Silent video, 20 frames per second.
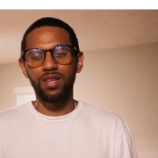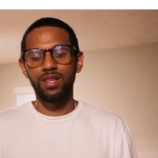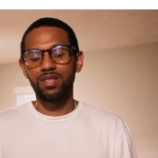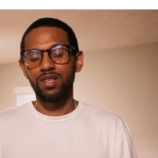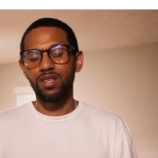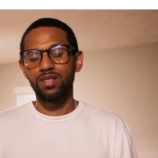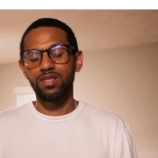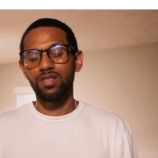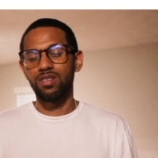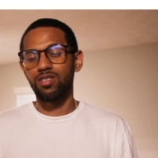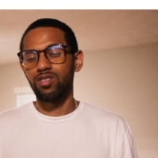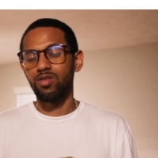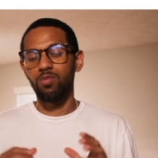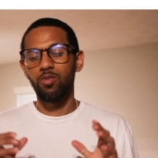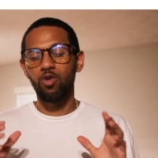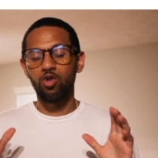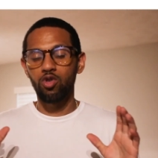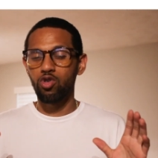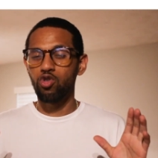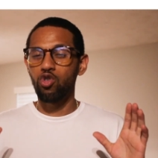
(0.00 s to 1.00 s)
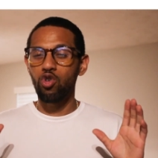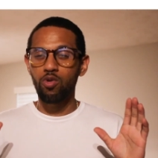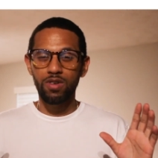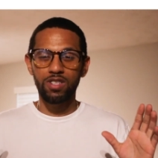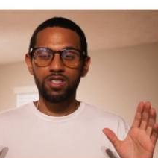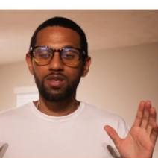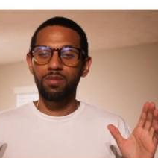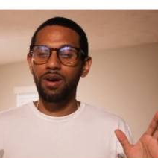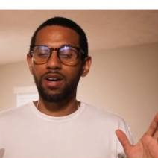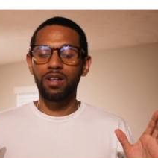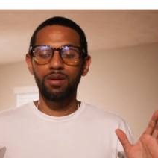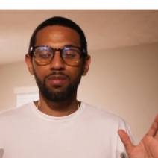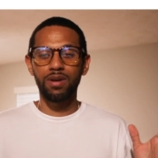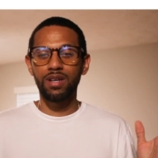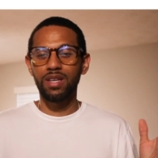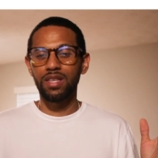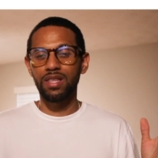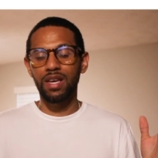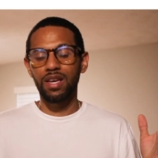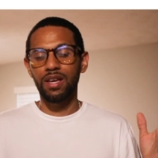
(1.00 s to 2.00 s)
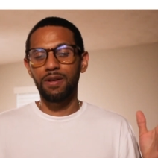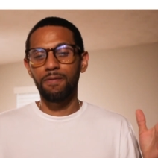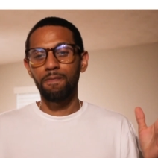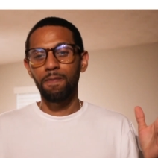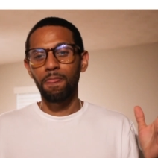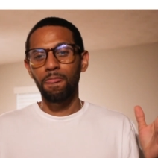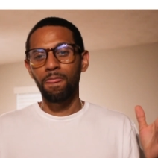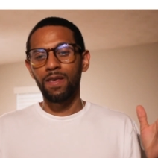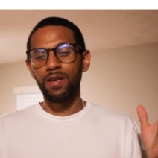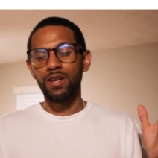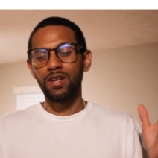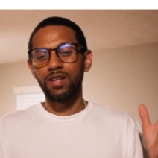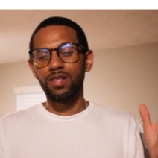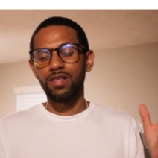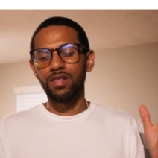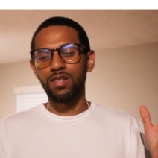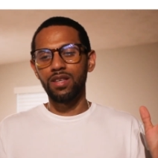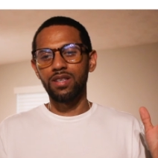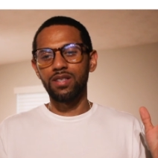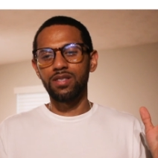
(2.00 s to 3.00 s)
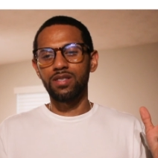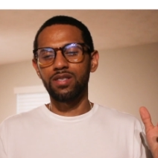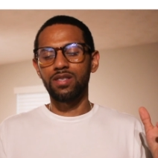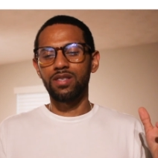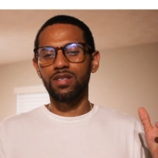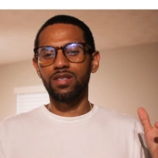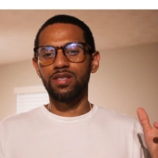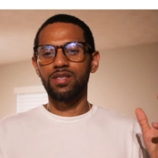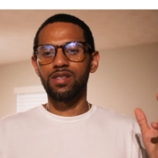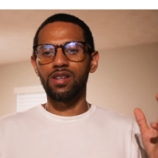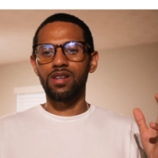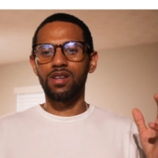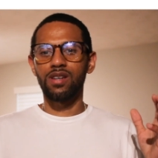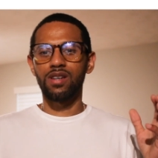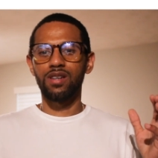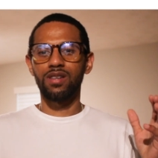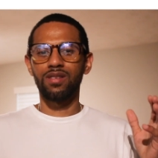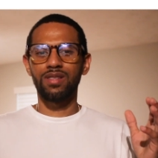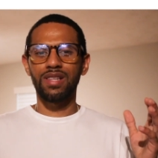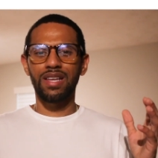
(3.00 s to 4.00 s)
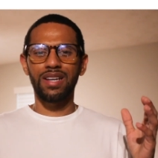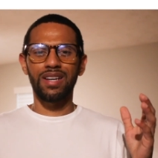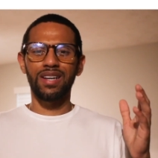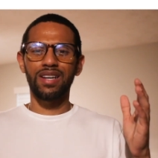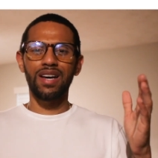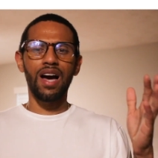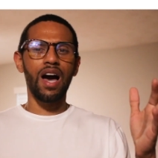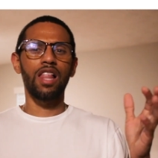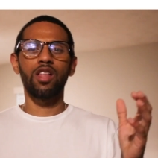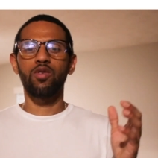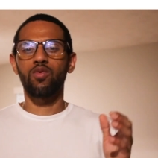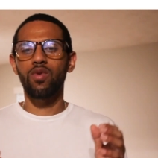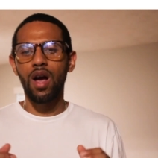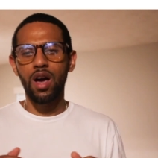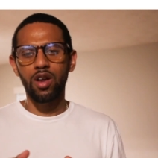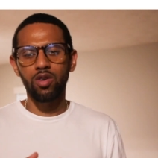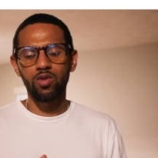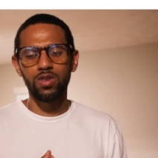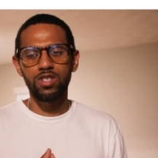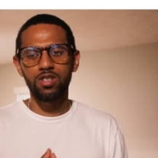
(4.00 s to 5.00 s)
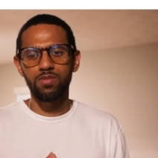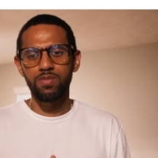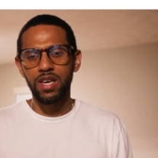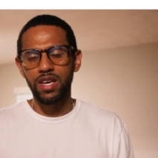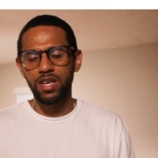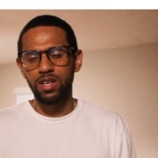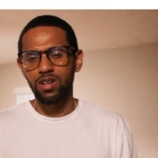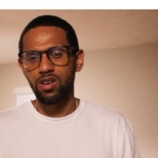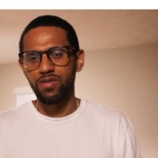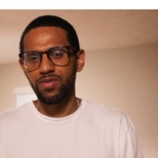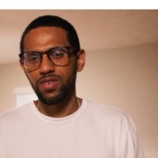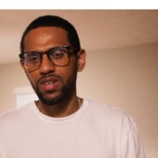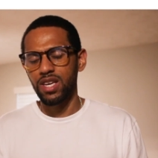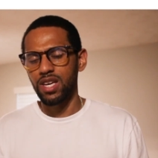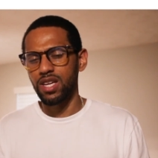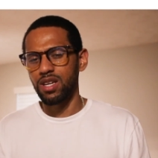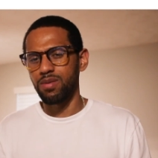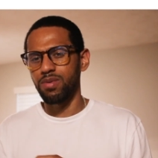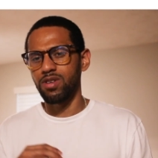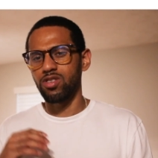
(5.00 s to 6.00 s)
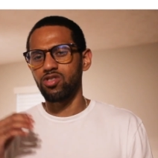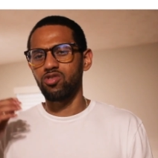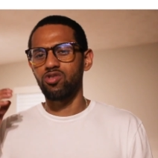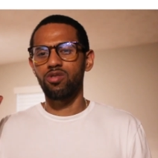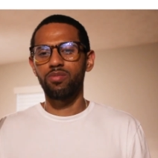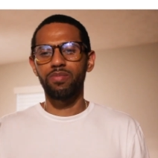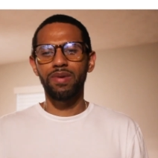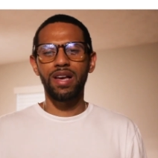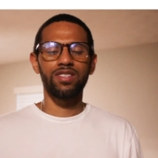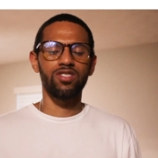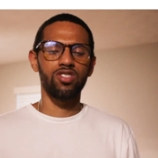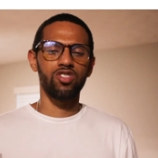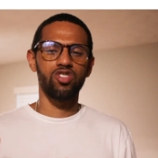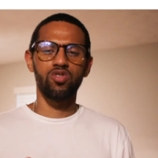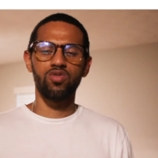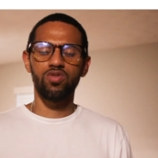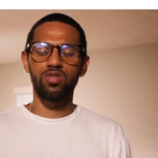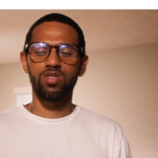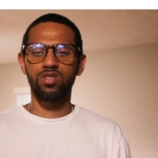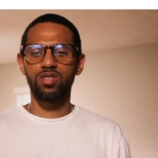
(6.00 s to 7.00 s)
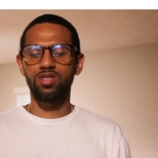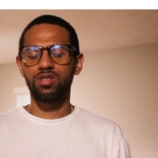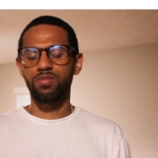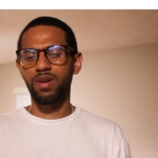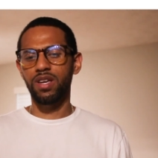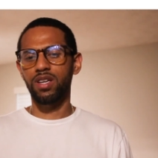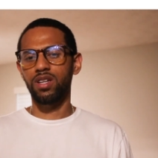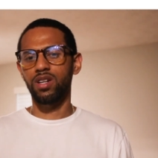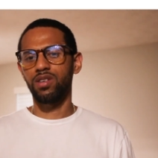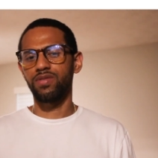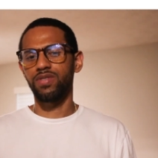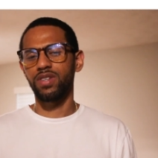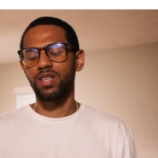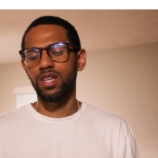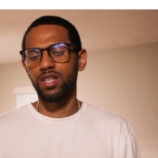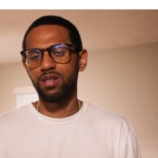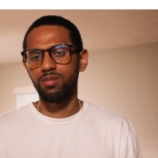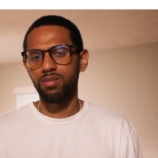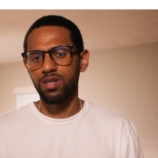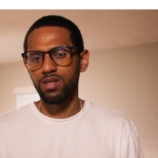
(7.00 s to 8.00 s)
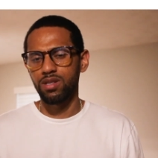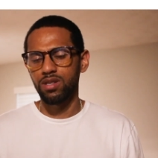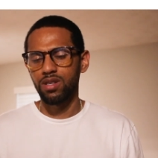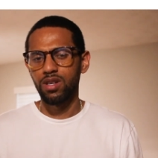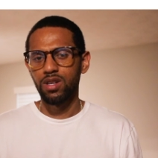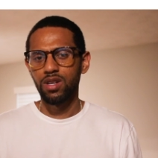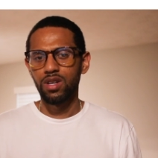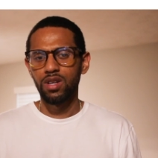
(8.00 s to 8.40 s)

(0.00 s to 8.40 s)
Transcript: It's, it's an enormous amount of money that these these uh, like a Colorado is making off of cannabis or Massachusetts is making off of cannabis